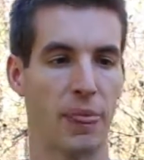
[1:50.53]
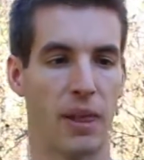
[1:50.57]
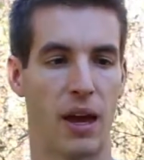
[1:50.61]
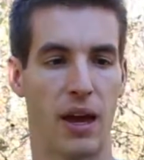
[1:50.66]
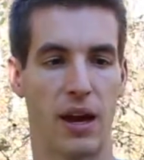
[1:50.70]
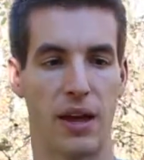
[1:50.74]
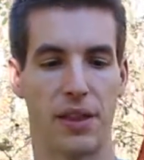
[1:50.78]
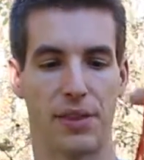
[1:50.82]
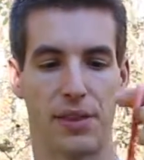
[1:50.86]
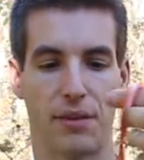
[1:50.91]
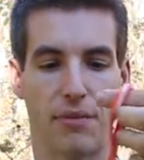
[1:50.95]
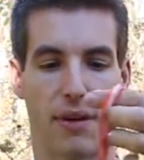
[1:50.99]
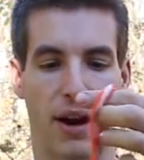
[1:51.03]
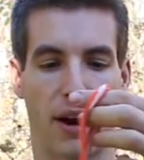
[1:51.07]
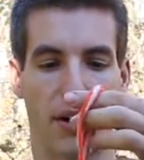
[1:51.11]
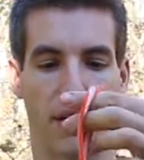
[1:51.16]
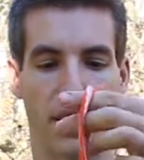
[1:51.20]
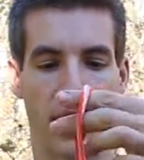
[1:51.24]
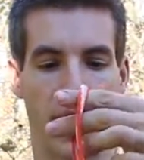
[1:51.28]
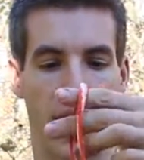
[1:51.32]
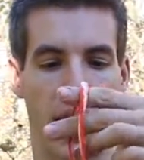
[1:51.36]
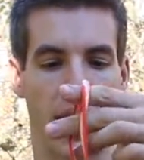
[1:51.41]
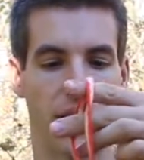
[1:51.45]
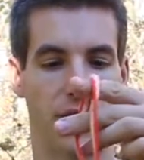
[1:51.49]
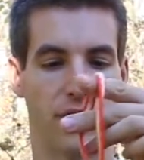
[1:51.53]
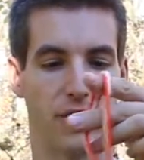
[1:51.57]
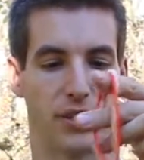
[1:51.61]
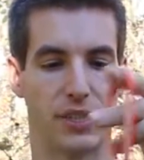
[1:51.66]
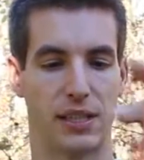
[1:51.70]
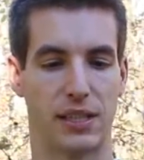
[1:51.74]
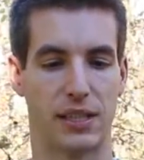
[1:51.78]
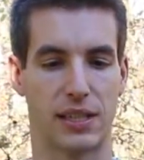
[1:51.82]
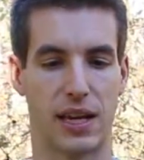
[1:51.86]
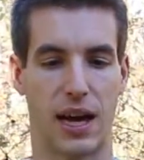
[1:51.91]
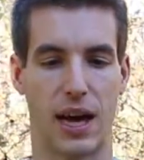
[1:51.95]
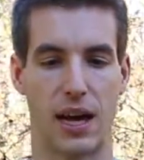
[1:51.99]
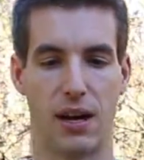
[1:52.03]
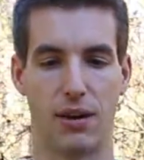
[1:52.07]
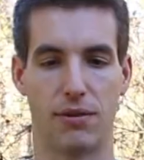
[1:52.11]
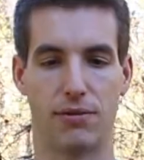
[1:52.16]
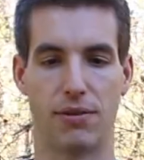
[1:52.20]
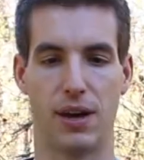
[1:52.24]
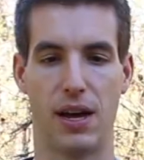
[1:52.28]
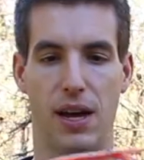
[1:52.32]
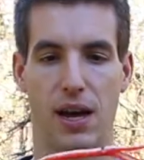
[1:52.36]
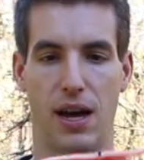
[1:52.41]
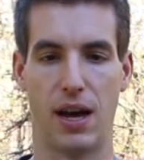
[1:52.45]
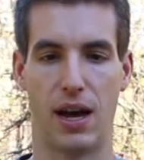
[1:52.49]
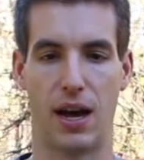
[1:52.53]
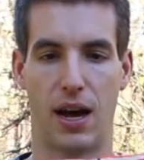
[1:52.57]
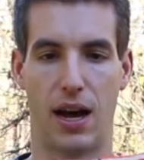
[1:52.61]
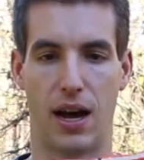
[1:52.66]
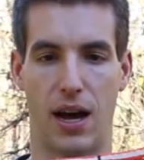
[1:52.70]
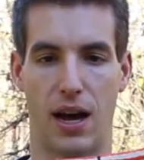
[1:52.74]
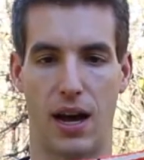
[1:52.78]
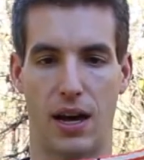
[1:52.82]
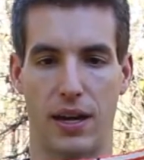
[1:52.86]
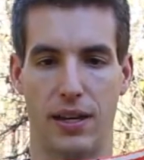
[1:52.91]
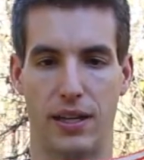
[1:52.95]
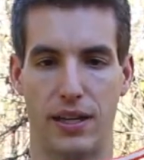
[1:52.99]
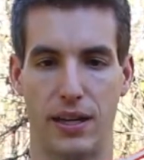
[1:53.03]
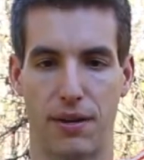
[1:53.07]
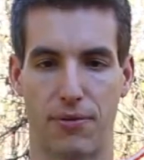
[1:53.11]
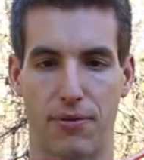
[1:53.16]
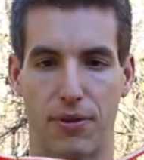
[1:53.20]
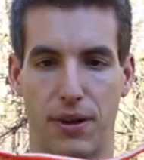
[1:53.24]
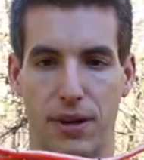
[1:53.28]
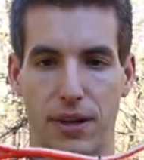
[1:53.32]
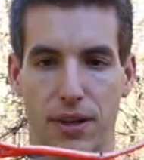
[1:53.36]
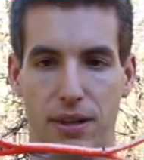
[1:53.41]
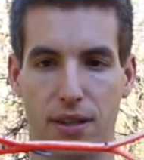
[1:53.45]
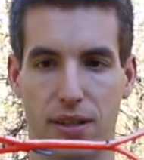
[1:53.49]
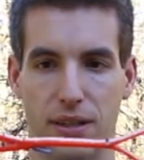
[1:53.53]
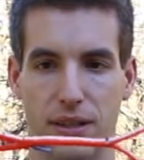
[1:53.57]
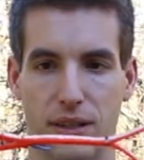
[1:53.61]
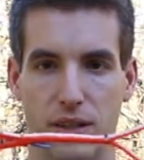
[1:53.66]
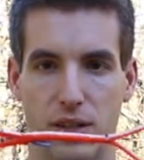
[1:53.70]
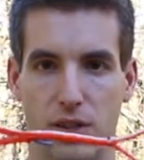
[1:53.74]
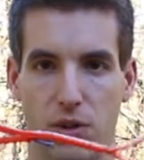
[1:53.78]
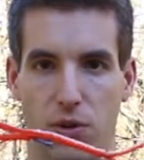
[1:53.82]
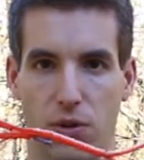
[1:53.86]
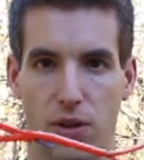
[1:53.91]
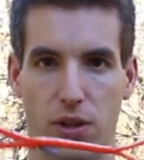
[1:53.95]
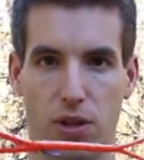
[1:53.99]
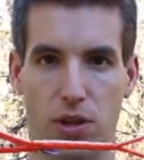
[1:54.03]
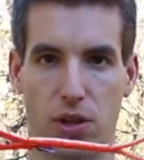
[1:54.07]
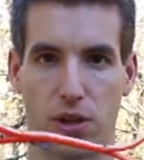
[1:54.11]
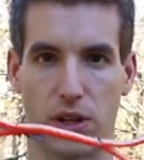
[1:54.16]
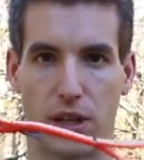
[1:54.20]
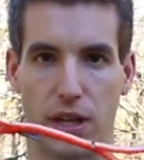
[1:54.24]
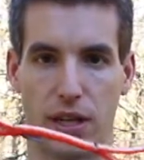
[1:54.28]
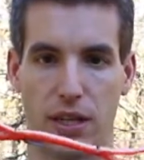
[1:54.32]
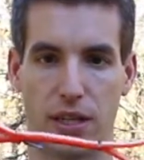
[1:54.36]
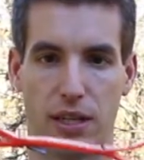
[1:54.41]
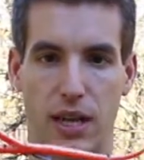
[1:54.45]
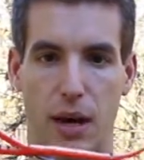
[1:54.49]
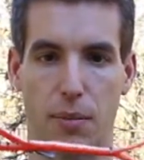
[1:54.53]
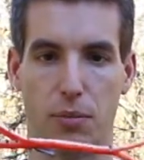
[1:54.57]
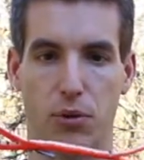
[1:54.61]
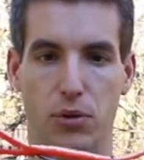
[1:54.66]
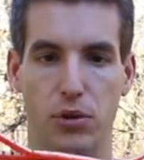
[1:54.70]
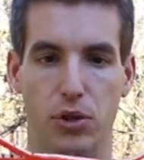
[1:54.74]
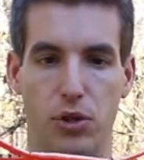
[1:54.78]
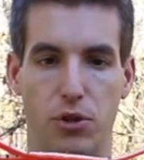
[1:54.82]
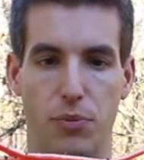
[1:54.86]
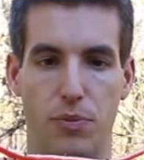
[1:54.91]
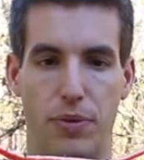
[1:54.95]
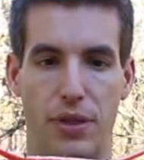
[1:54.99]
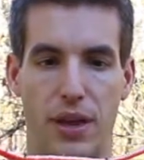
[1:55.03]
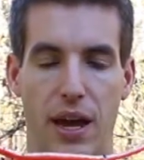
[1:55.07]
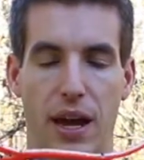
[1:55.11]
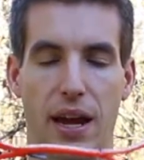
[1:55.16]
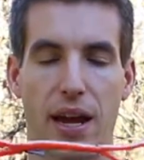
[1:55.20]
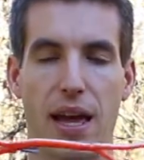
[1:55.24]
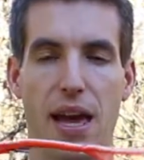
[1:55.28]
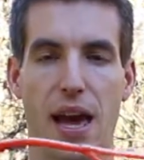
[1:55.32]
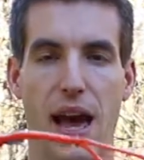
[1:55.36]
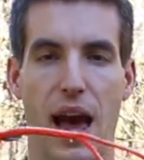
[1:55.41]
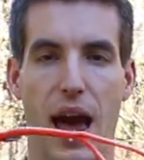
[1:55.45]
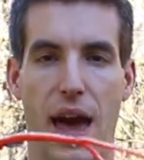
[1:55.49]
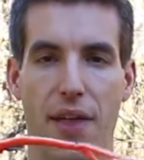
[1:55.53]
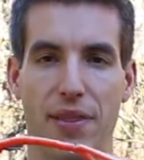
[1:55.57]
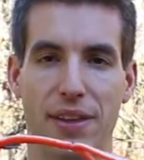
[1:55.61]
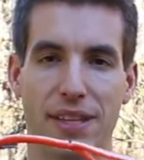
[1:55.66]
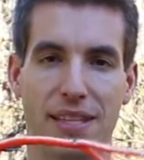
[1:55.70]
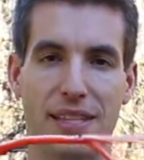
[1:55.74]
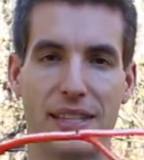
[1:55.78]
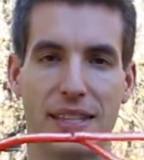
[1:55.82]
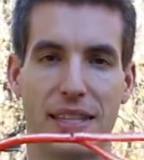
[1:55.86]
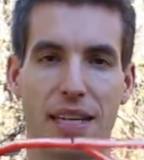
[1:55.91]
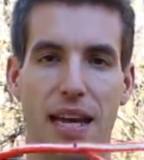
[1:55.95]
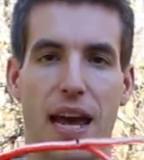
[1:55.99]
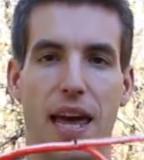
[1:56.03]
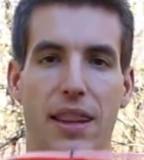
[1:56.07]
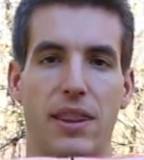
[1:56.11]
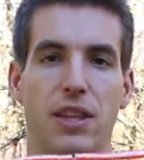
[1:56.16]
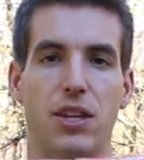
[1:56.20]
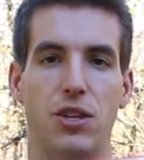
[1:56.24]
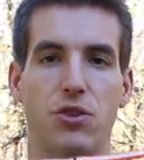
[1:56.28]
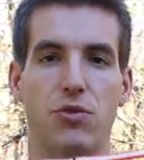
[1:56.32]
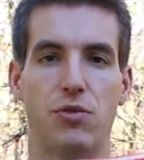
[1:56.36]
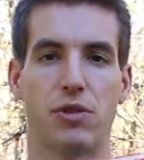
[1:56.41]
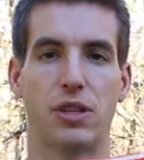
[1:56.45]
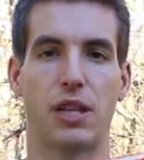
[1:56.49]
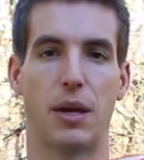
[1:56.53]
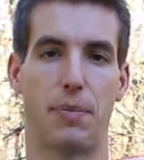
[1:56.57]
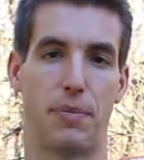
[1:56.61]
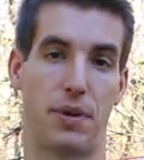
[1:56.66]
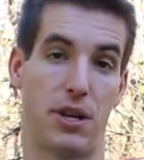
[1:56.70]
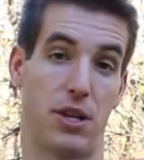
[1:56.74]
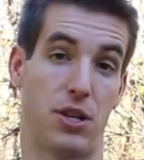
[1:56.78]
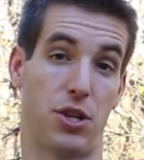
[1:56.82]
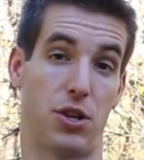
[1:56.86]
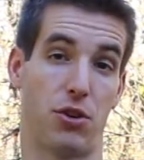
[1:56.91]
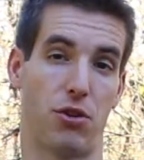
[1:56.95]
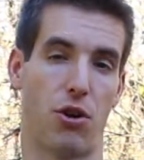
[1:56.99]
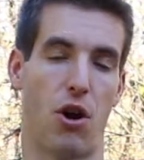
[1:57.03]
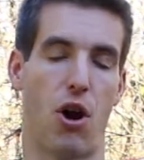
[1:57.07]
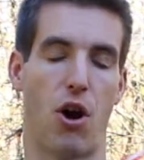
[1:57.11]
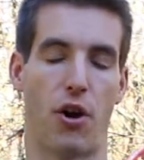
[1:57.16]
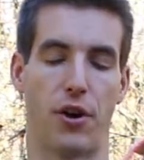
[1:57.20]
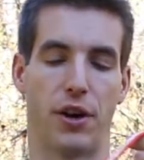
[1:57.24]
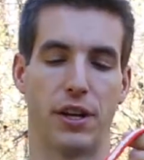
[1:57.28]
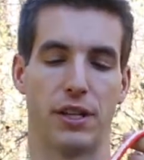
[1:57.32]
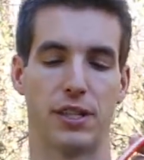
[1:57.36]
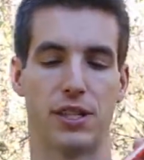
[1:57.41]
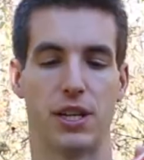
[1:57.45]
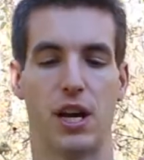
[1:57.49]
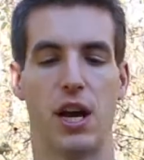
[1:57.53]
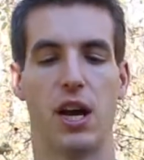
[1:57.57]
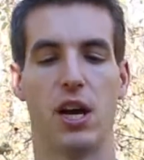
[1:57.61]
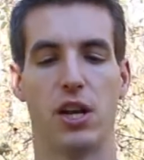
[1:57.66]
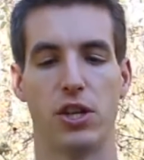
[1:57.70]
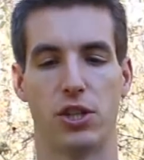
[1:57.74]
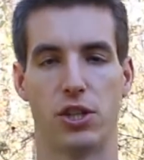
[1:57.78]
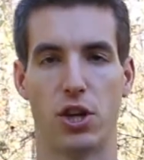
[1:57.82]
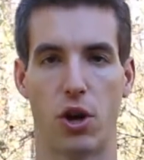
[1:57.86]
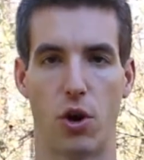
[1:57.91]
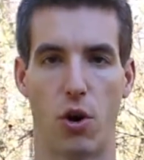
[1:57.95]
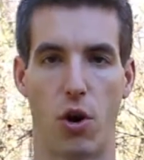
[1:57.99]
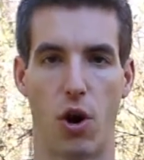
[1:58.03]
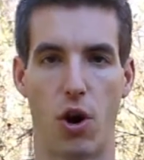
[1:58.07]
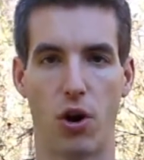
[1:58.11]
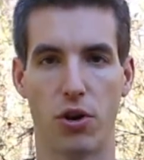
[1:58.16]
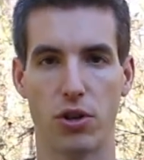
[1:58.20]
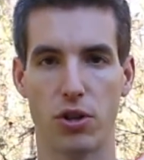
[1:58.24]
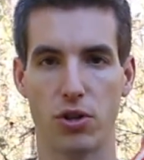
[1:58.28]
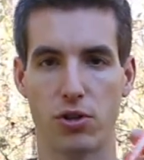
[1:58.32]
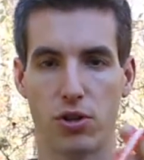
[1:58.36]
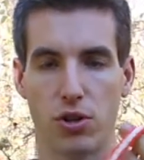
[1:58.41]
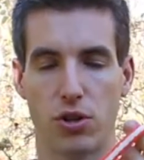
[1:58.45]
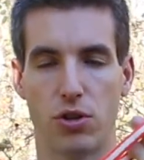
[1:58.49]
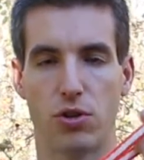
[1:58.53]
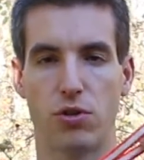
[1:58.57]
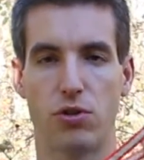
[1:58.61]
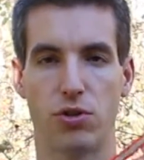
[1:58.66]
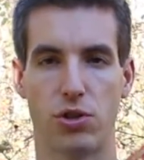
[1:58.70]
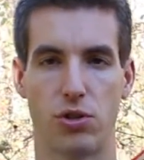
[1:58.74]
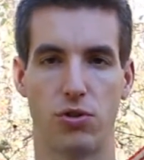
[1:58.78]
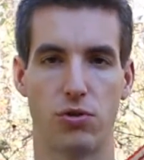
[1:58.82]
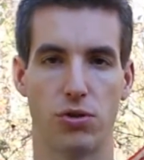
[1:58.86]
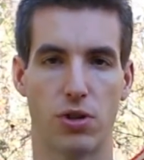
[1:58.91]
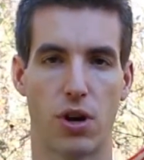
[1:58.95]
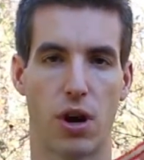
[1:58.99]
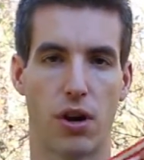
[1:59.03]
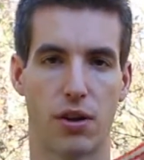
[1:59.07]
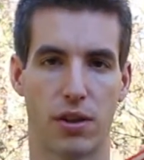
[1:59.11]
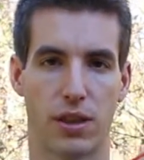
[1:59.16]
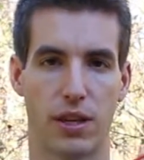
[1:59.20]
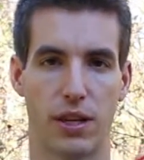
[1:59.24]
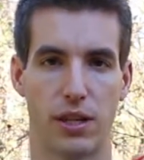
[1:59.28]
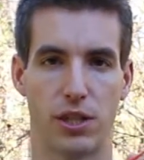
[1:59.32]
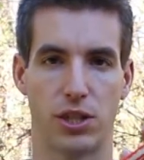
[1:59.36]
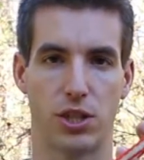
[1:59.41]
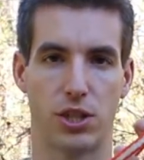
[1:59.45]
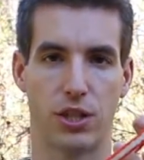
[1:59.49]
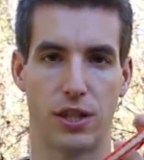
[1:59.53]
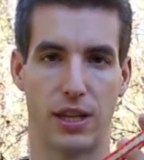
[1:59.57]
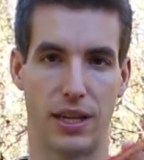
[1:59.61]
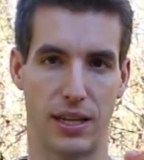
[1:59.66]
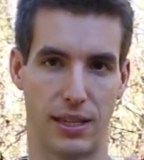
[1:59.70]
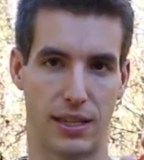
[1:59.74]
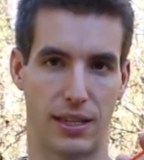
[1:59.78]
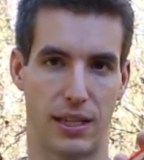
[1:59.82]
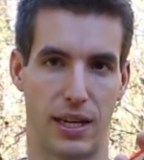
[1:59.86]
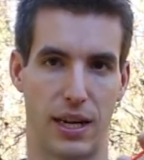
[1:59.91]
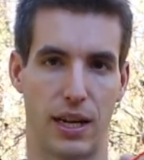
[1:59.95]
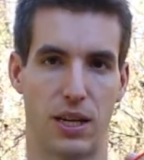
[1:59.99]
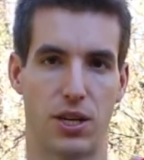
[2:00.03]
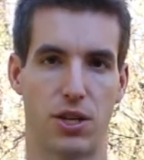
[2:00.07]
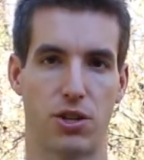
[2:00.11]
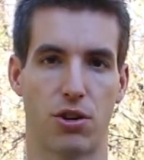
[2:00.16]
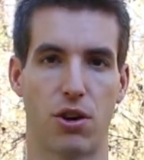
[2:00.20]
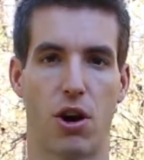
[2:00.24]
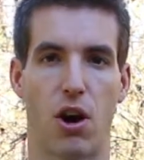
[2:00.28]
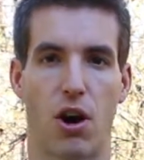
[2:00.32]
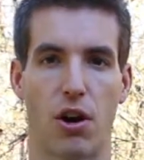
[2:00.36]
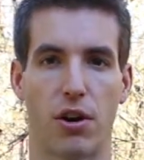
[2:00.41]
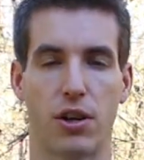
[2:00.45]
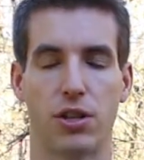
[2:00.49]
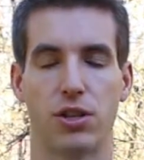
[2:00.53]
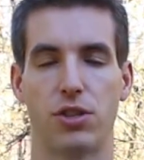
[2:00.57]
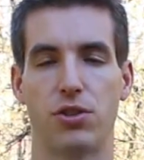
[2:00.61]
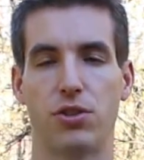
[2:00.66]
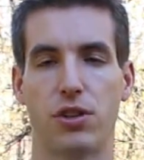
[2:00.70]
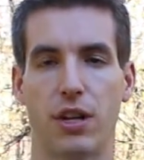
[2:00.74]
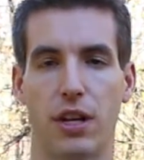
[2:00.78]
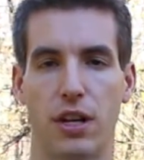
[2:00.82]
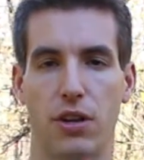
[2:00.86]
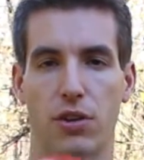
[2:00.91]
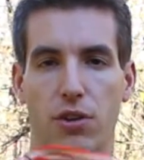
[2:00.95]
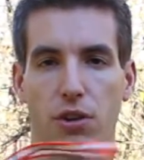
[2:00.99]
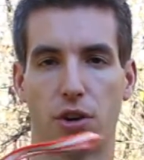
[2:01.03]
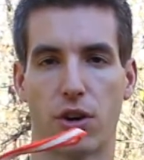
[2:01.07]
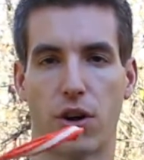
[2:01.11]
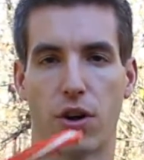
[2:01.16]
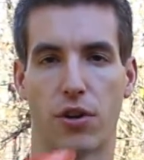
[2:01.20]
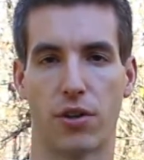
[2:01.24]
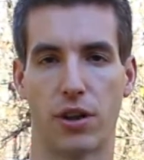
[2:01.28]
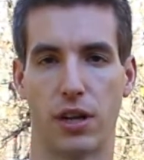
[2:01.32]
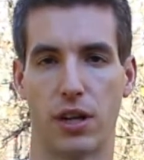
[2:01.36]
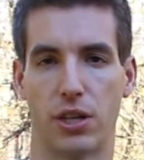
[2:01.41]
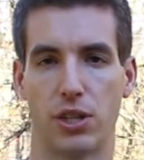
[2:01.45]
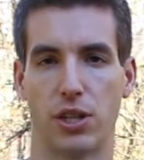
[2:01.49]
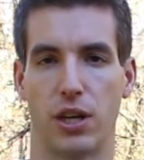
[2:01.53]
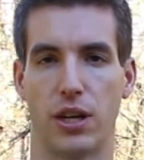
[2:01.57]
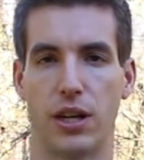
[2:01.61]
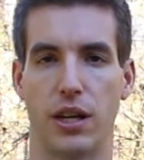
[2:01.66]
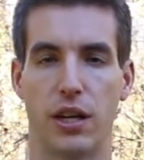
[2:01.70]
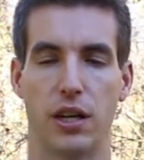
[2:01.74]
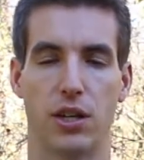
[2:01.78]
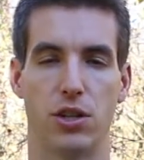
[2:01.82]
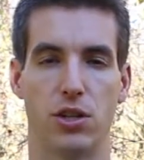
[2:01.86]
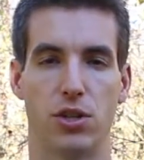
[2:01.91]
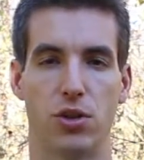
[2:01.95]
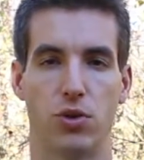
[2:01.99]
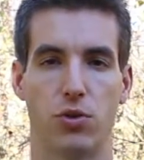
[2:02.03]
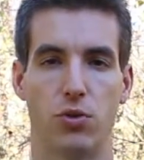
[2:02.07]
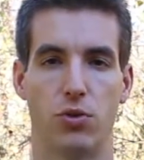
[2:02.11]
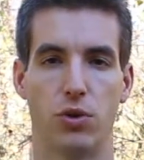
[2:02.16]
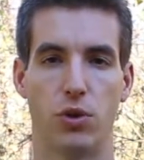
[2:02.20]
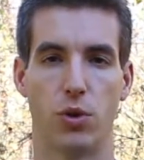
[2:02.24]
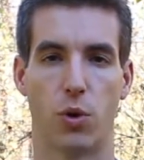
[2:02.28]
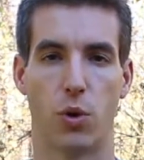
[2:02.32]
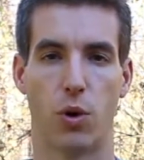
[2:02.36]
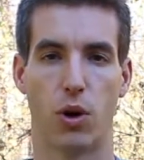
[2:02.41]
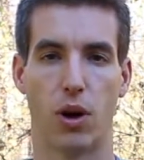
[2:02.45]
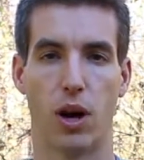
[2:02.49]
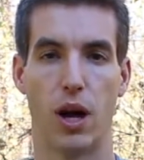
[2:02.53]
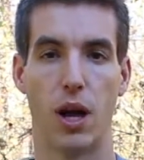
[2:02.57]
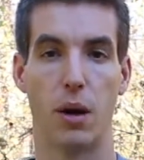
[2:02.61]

And then at the very end, there's this kind of different sort of looking double loop thing. And this is the end that you clip into your harness. So all you do is you girth hitch this into your harness. You can either girth hitch it into your